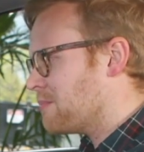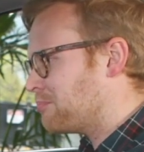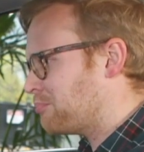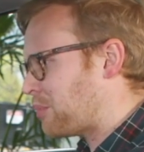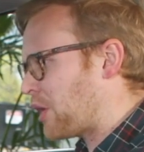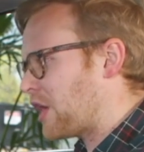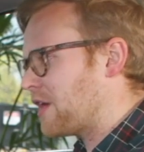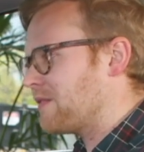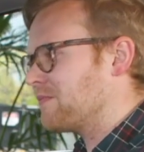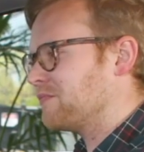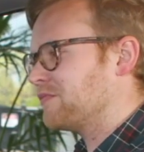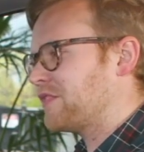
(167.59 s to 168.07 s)

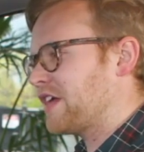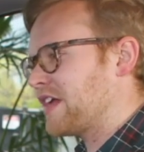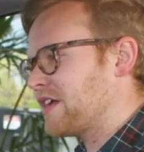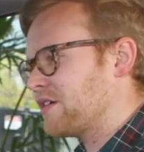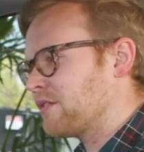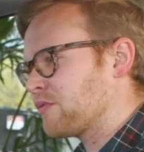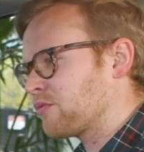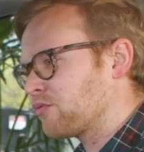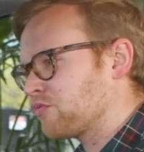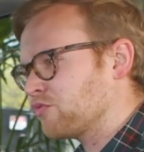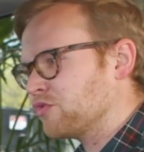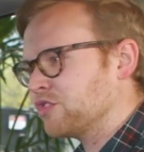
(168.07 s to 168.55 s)
but they
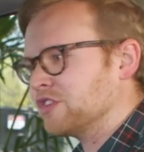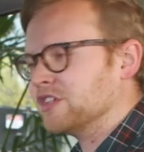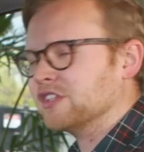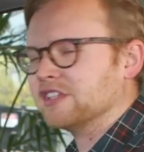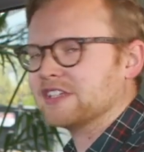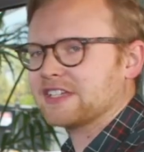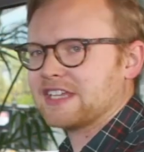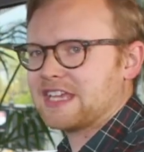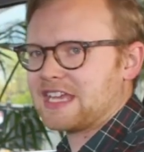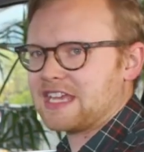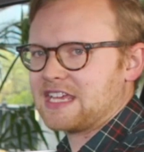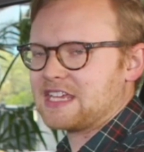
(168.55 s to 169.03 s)
are
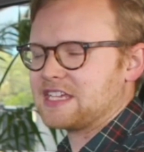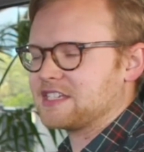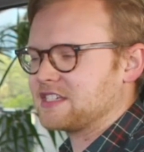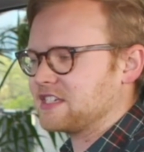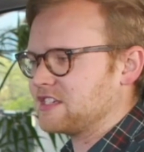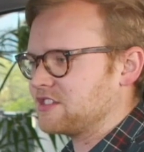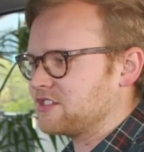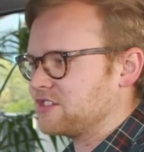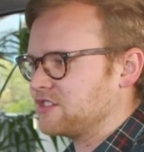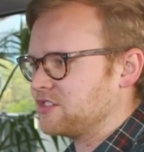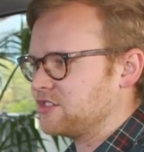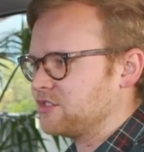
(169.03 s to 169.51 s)
really
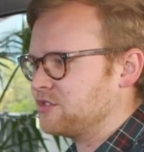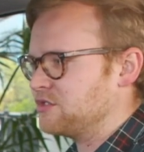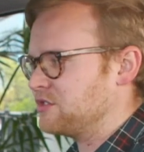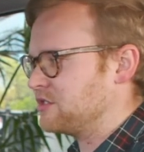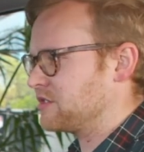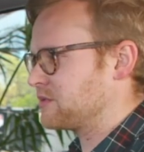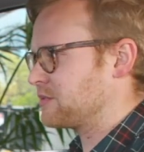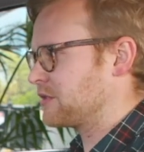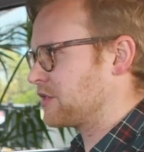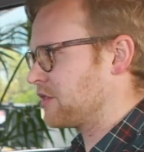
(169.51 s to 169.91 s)
easy to use.